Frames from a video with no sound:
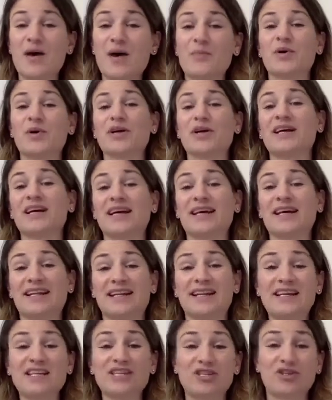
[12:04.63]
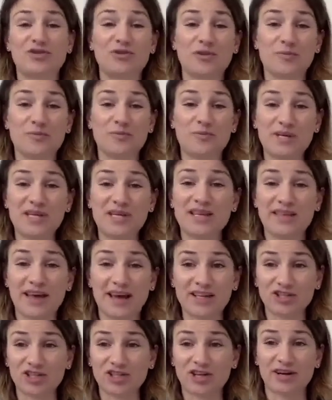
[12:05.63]
But unless you can be
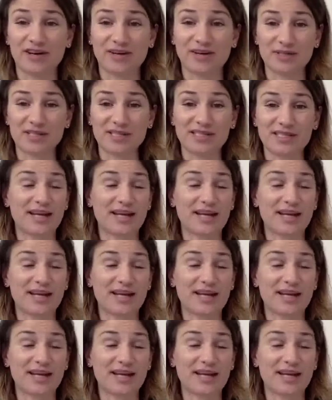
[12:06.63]
that child